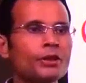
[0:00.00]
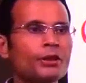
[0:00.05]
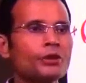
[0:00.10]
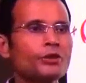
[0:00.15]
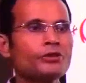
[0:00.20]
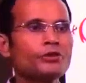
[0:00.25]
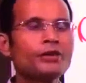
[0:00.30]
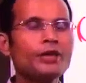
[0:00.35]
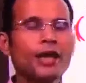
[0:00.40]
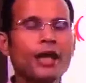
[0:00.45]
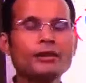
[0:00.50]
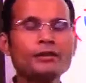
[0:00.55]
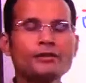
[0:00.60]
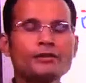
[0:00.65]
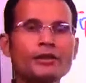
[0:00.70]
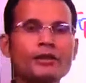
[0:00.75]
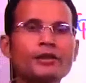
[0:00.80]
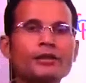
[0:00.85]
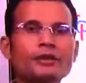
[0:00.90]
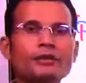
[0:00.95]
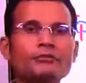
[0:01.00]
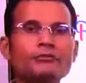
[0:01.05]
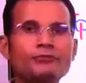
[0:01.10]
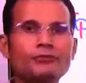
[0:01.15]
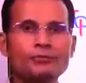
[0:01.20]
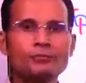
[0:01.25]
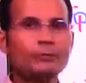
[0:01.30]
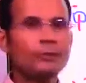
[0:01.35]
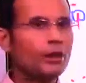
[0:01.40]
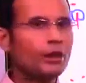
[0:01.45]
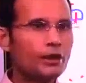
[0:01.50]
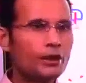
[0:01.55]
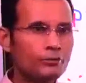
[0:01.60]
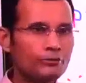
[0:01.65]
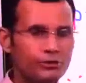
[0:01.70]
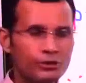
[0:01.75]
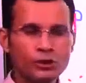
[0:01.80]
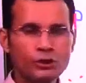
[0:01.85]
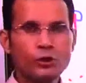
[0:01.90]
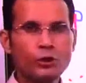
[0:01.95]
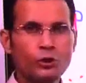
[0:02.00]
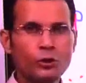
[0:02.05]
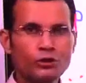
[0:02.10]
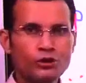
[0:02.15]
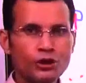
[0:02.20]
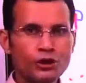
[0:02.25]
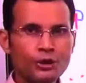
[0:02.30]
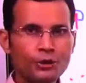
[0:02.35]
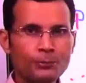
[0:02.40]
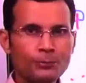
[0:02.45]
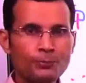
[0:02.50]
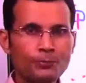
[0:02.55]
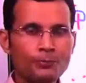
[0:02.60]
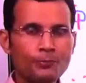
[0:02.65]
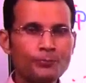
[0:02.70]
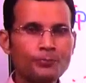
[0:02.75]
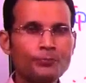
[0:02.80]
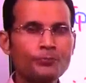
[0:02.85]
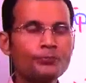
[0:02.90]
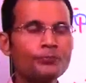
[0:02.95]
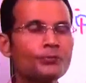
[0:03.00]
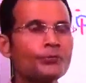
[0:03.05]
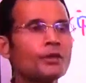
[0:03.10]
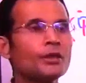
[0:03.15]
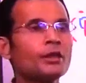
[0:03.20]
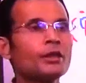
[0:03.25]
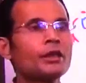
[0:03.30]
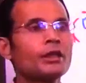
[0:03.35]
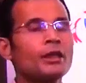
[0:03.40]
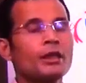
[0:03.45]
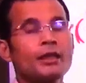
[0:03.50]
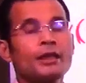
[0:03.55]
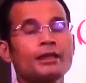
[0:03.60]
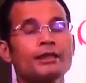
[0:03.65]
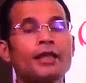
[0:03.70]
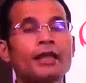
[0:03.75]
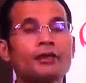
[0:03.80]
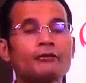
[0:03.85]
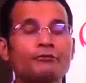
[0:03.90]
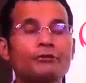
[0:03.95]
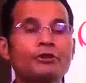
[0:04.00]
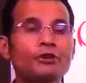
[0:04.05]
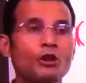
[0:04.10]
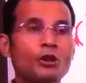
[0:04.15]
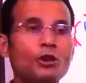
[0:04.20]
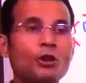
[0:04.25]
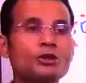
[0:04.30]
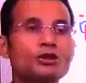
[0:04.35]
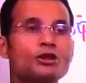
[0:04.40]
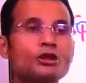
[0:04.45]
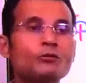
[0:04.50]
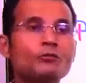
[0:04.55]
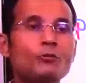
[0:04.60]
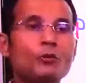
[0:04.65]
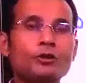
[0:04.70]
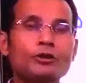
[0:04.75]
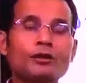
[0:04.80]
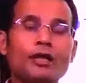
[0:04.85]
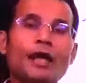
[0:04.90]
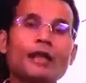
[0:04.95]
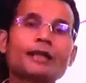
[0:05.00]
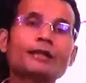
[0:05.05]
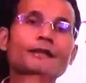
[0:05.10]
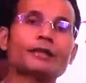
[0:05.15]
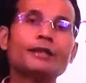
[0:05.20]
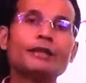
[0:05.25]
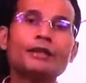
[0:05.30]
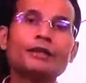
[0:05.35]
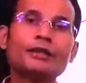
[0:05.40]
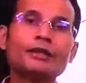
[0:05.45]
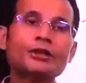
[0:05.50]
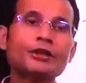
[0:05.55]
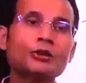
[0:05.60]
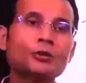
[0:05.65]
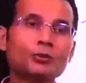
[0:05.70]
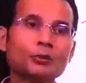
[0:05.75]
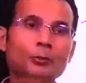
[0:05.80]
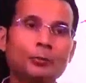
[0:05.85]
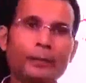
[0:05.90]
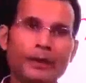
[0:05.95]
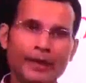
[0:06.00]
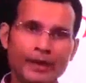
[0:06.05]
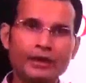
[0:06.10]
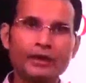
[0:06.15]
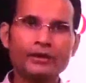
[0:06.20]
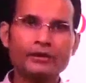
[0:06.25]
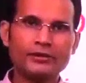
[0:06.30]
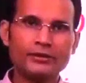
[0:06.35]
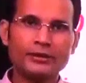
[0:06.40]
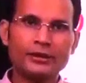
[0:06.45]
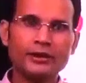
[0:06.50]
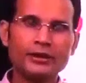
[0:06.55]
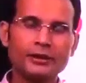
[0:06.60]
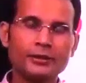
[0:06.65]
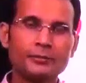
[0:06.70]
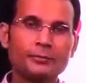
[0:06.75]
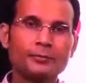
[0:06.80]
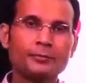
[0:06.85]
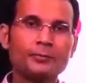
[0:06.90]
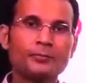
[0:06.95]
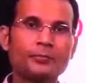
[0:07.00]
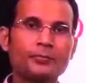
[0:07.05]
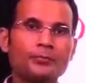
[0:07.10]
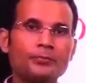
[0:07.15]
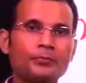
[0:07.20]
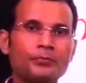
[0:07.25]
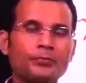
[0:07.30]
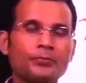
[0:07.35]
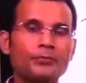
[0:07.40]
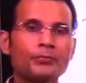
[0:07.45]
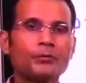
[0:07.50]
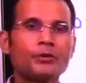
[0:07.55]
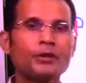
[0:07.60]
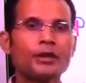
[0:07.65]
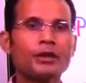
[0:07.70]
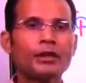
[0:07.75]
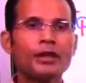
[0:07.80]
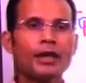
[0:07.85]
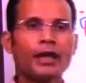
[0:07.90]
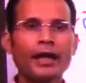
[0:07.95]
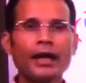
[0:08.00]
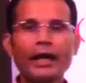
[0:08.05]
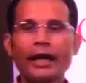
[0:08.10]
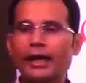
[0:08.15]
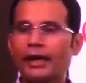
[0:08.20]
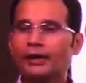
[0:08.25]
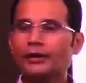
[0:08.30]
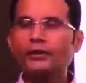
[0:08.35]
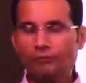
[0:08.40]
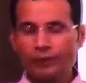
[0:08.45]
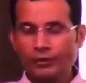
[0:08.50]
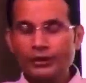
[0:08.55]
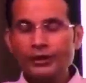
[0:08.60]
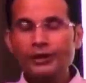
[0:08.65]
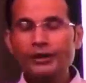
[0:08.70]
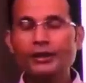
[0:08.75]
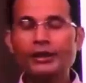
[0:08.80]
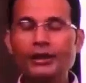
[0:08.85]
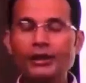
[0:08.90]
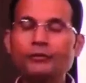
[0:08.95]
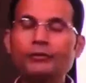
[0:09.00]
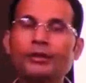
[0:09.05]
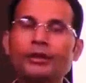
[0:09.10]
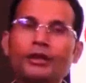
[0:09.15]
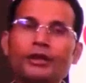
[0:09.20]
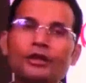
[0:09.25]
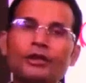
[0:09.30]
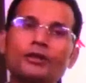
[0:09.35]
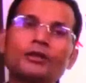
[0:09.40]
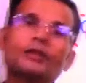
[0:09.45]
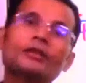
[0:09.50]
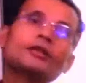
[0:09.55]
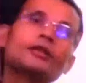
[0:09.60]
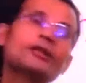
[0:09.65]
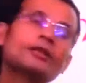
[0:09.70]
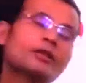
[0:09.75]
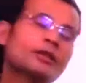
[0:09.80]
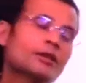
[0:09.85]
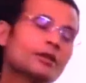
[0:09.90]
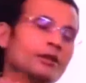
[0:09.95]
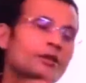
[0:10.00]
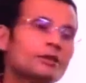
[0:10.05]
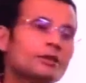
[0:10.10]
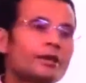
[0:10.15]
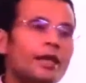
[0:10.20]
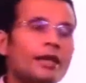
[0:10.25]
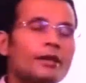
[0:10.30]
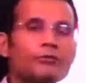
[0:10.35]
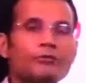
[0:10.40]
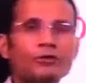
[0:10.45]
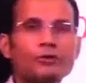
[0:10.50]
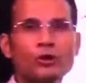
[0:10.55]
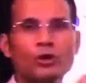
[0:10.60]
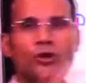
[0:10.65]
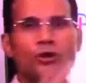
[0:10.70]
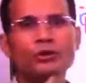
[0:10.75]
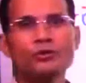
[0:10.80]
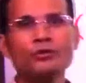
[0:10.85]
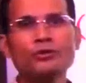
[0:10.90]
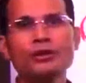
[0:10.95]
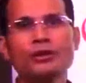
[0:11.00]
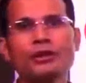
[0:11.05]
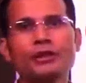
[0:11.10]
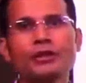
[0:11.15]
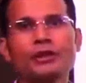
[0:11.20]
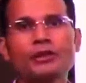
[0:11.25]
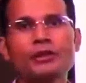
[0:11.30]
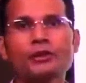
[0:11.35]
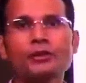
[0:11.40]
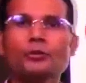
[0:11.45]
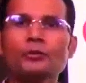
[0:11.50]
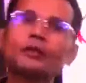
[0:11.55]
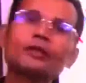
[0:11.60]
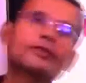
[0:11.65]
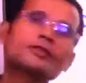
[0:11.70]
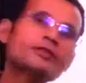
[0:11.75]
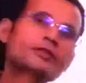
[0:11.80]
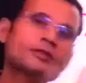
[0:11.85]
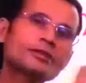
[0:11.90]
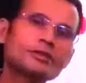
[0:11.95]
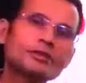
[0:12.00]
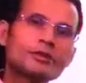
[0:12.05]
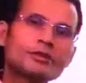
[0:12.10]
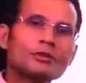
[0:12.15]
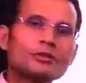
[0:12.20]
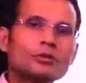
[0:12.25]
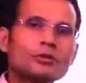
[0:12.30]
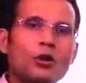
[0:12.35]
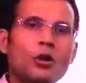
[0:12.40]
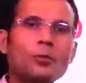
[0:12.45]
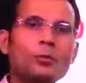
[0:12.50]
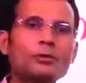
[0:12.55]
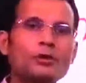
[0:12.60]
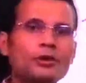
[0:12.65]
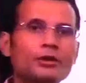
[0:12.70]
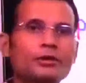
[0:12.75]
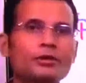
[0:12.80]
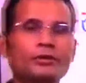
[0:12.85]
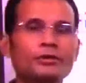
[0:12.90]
She has a certain physiology. That physiology was altered due to pregnancy, and with the delivery, that physiology will return to its normal.